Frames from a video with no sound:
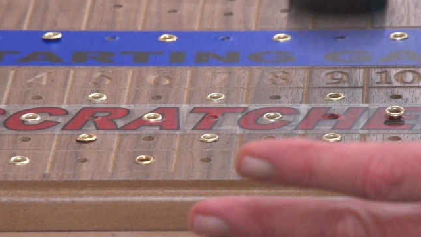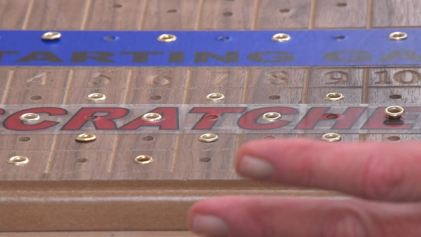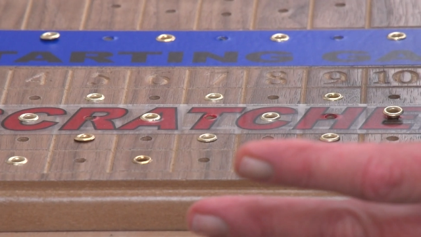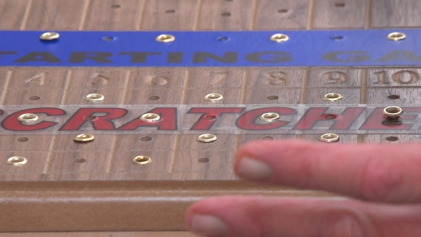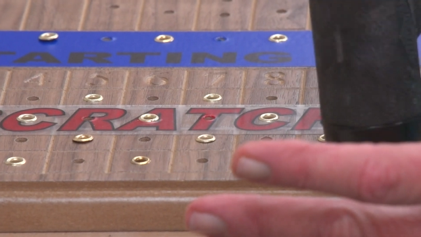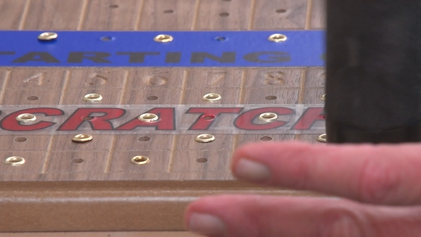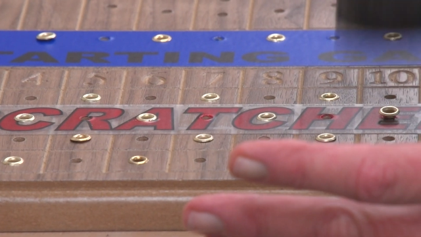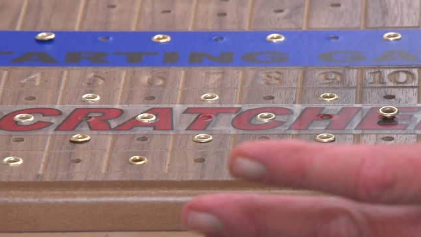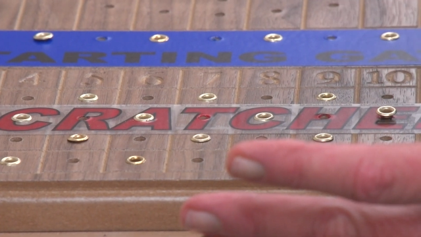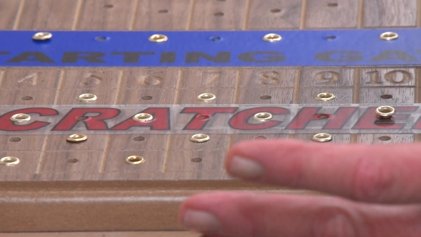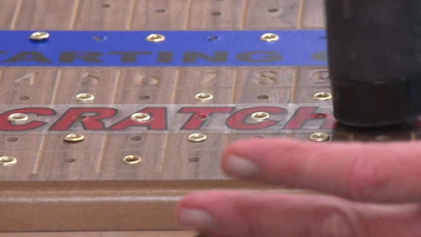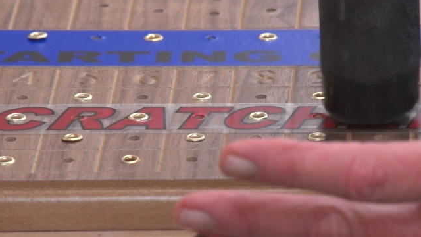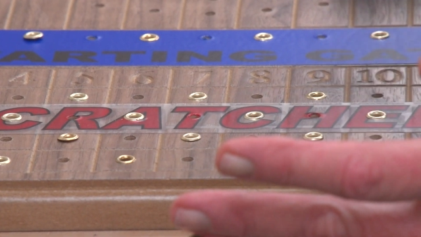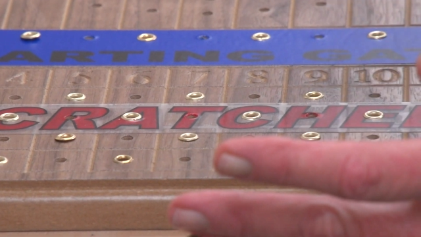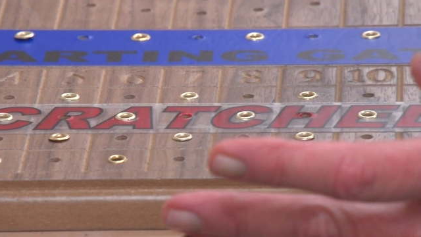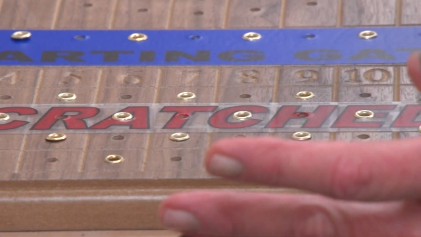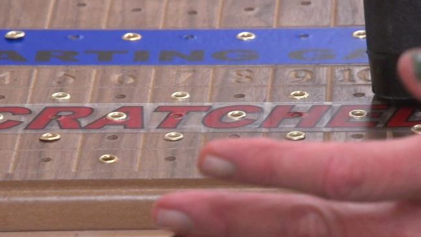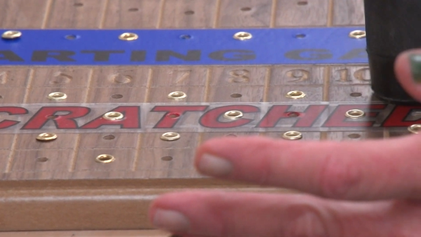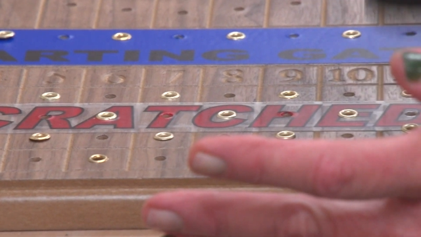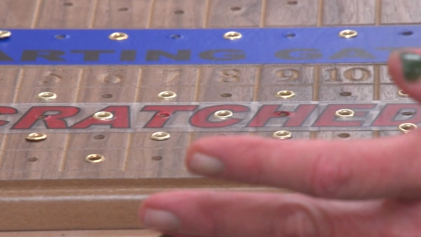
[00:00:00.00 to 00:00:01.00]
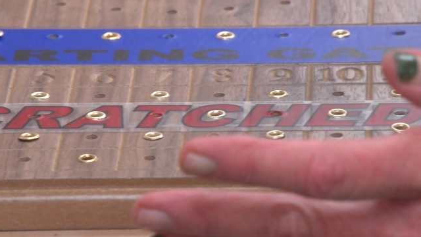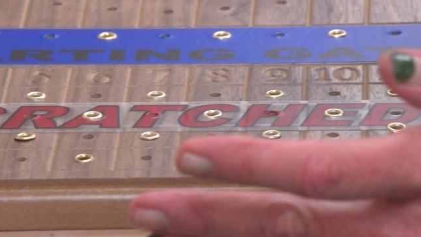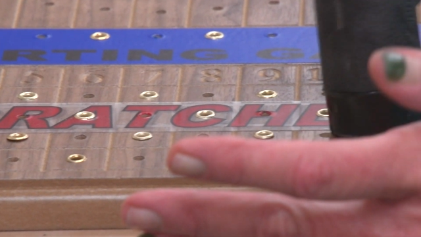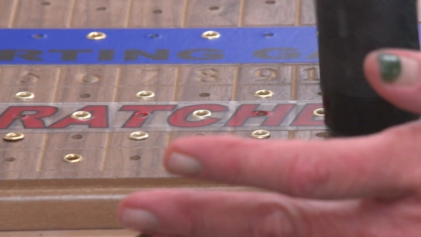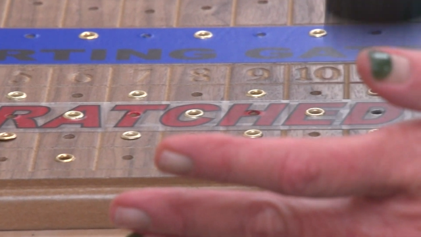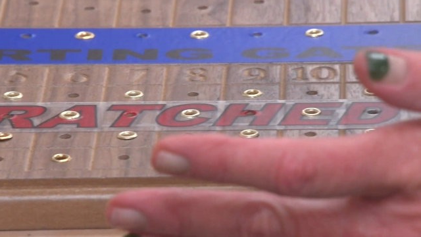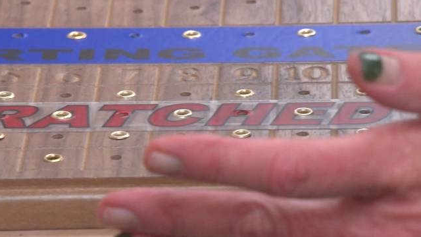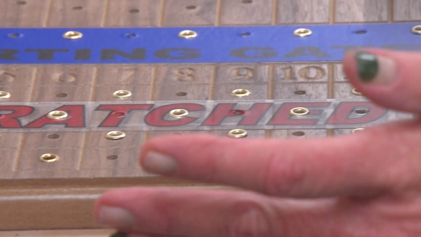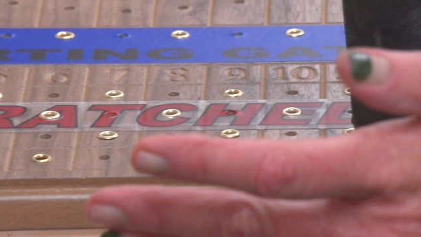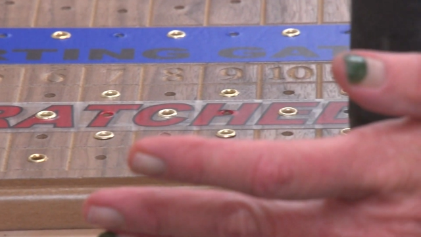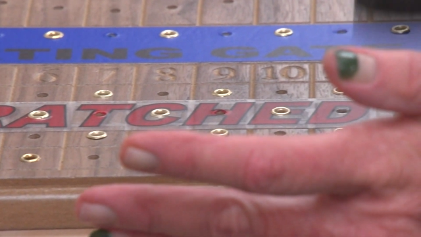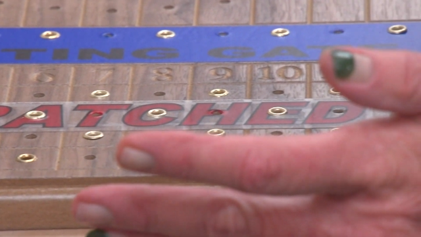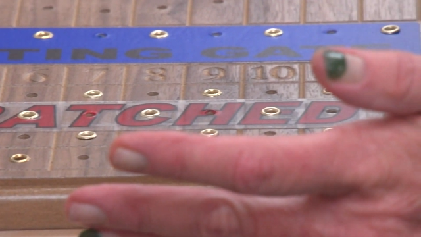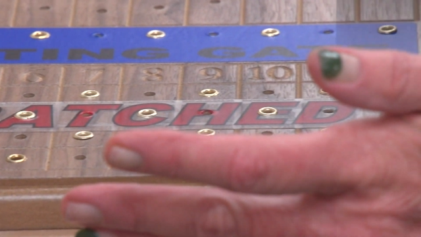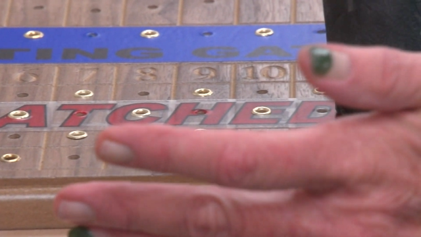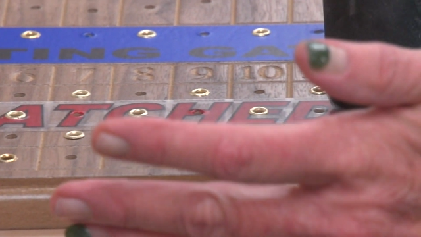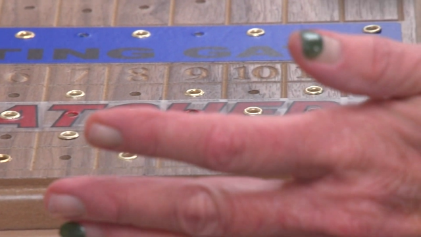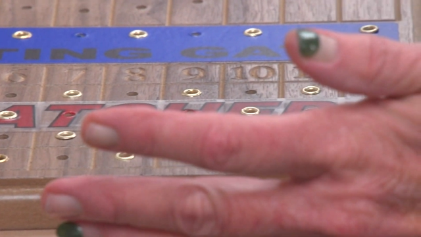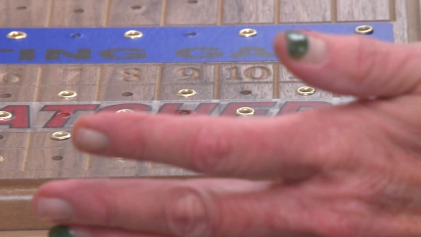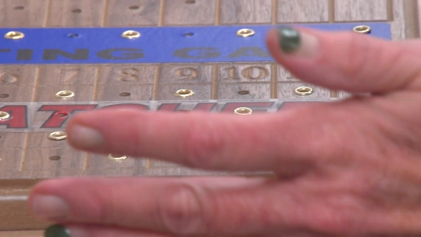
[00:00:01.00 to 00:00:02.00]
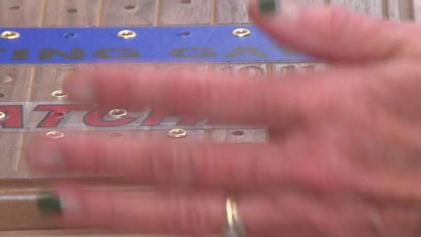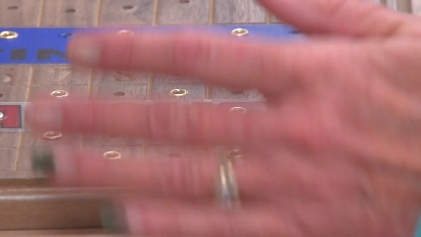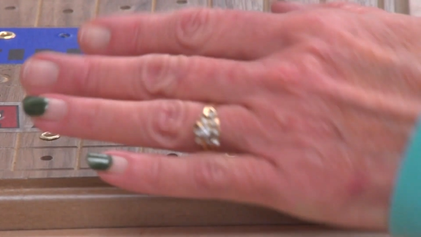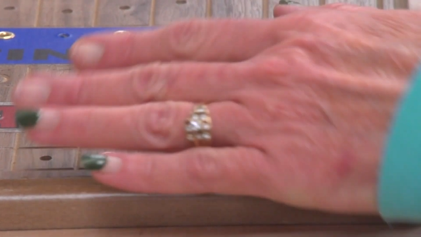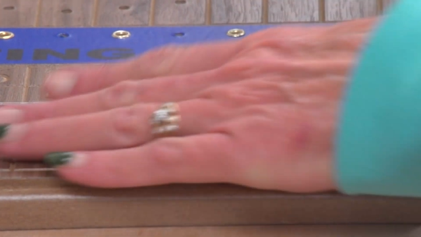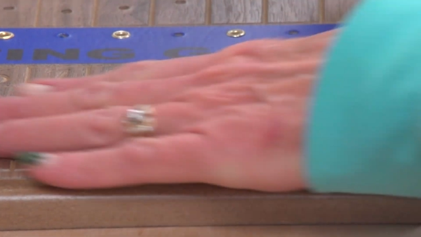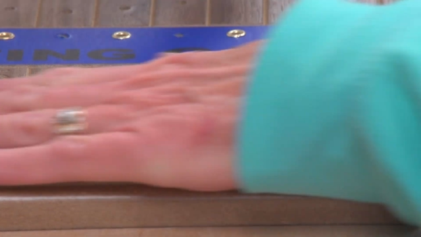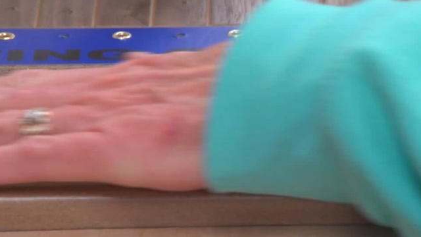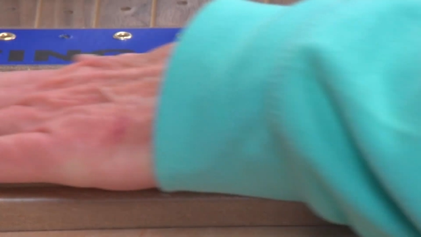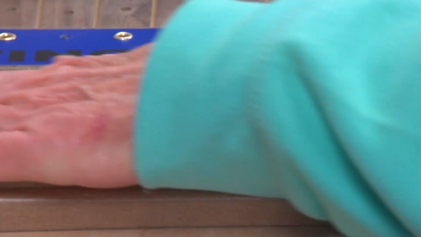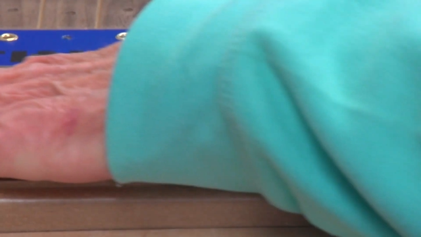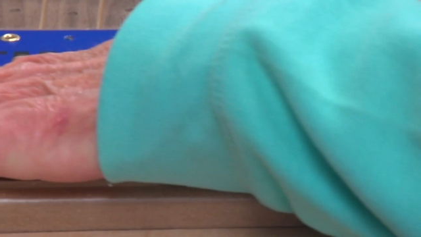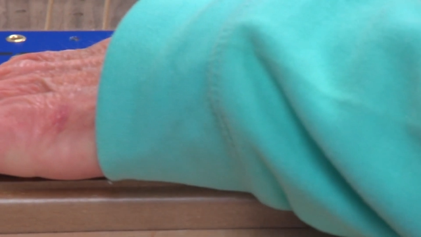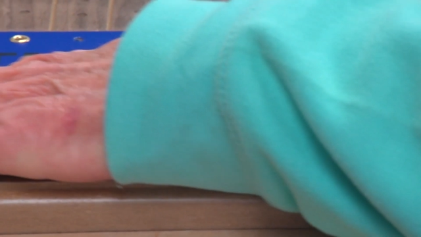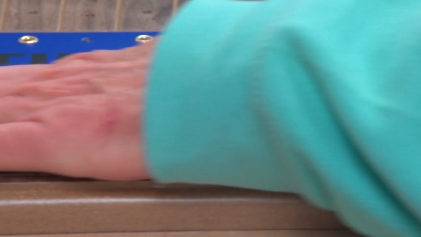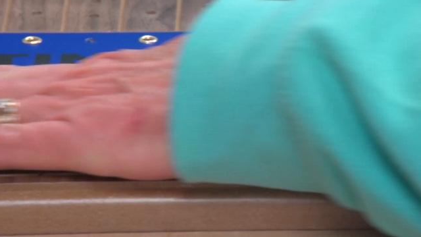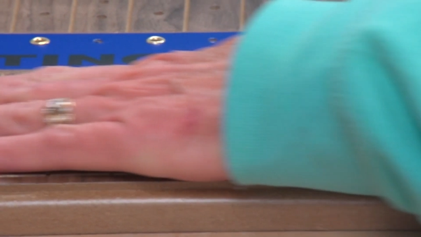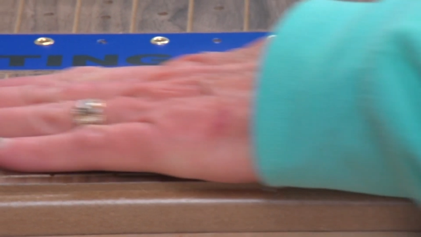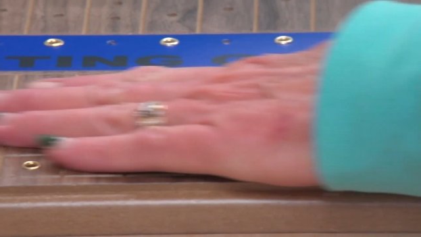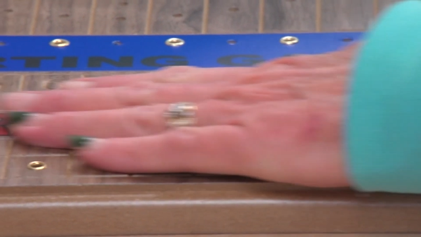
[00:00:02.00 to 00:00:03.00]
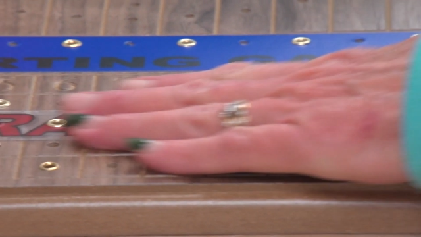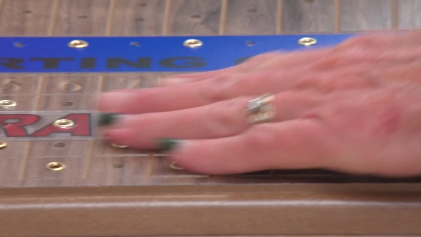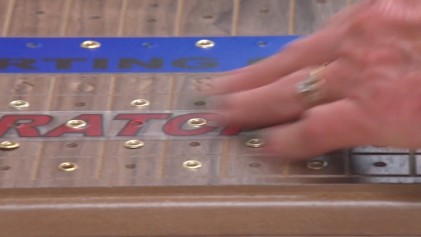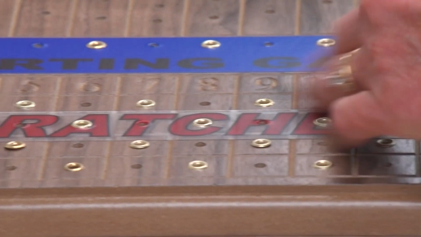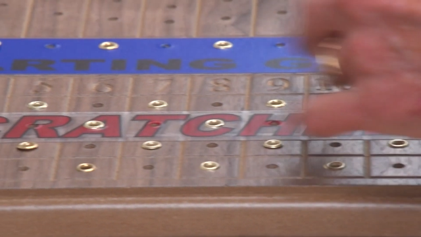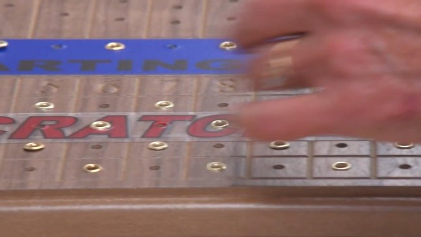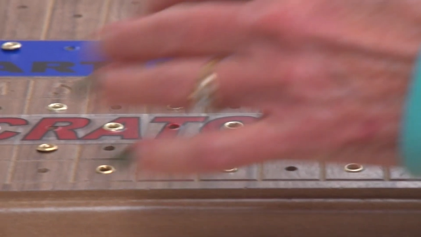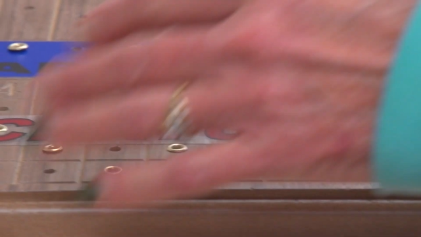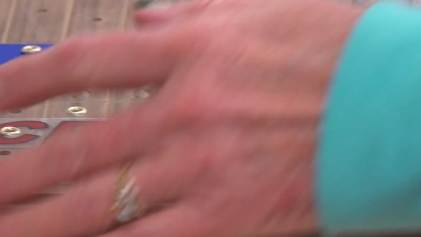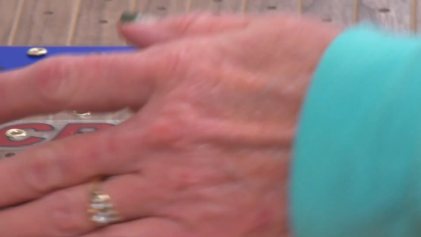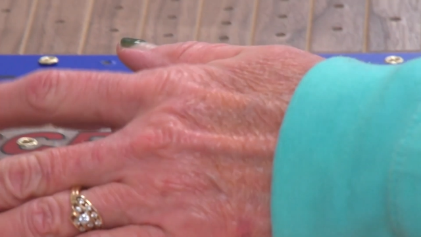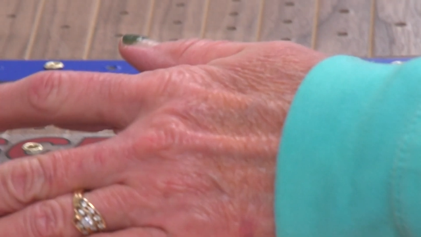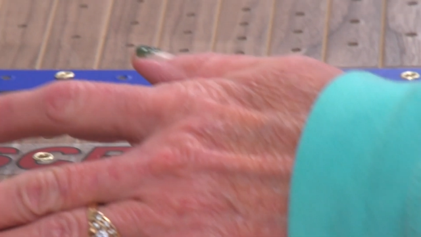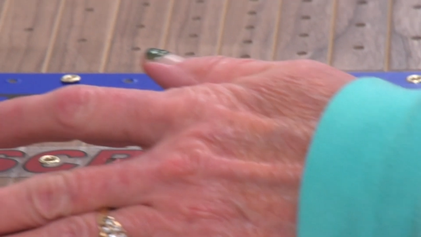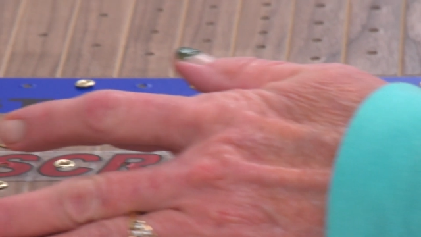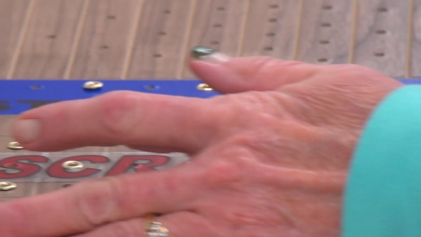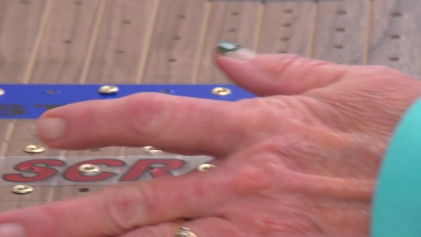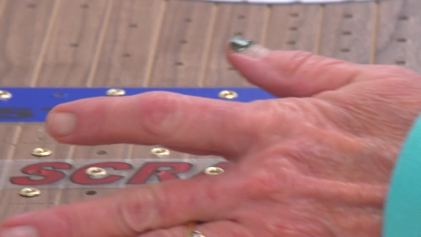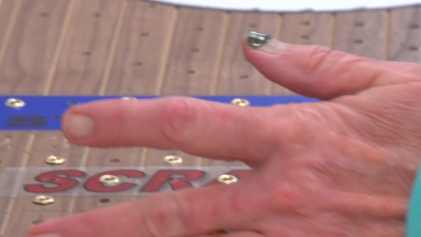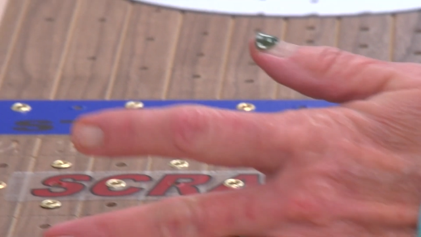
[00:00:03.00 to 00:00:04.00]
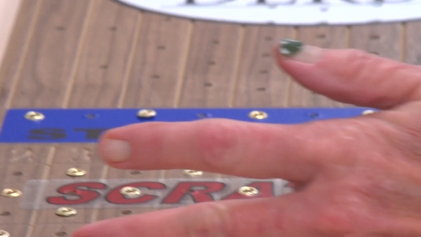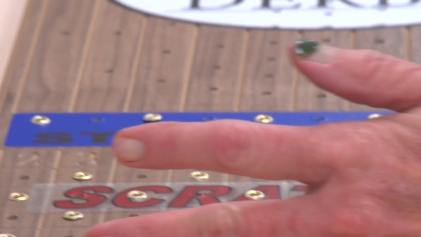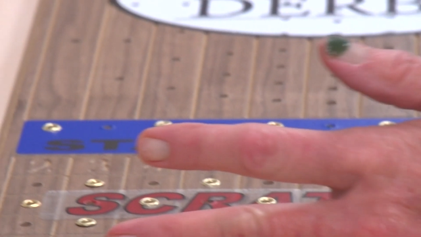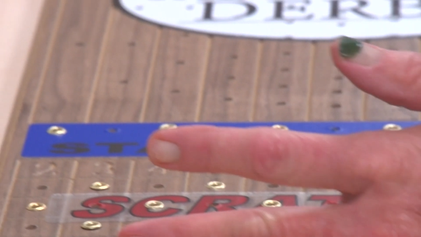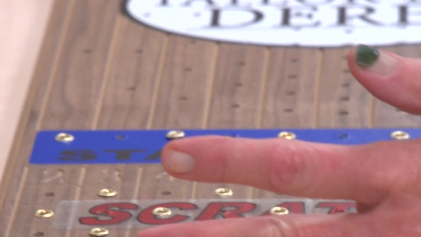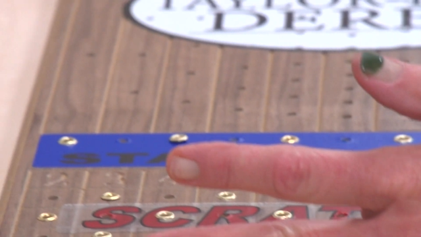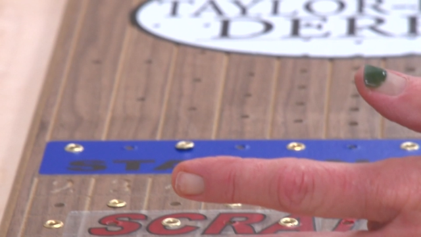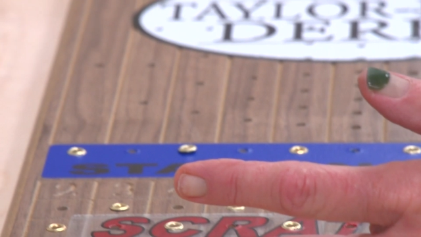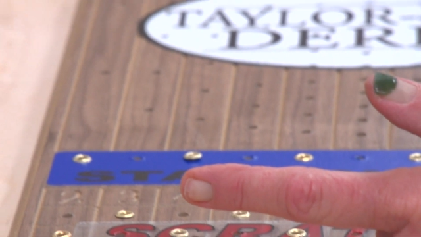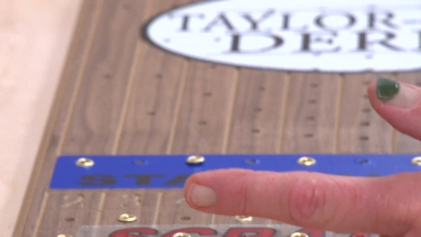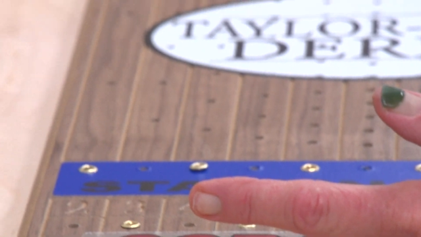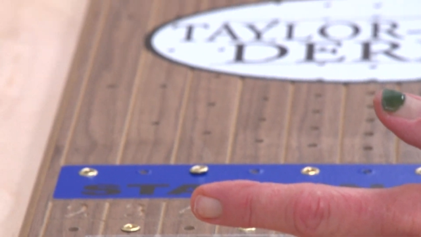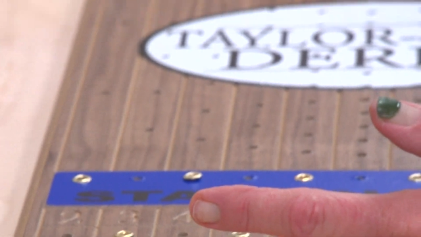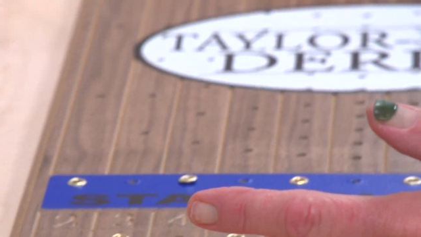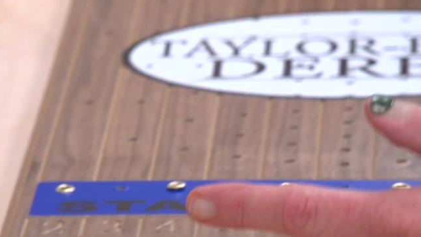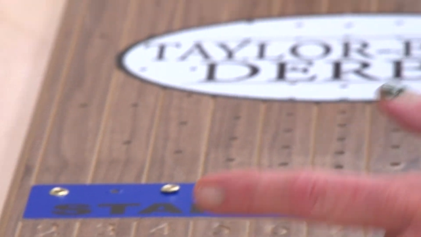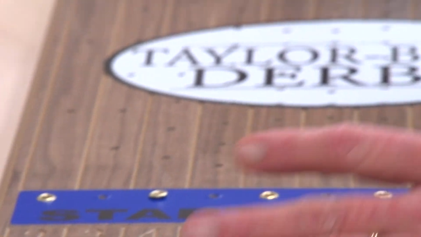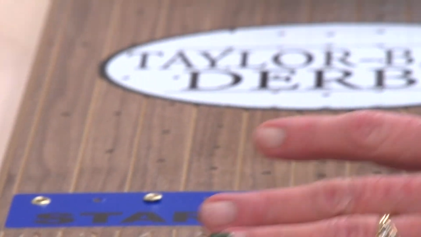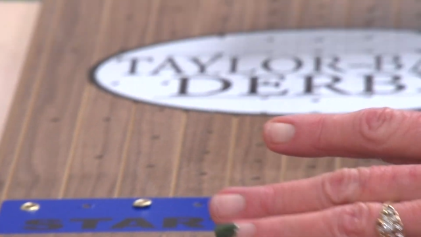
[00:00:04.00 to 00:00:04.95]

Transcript: (no speaker visible)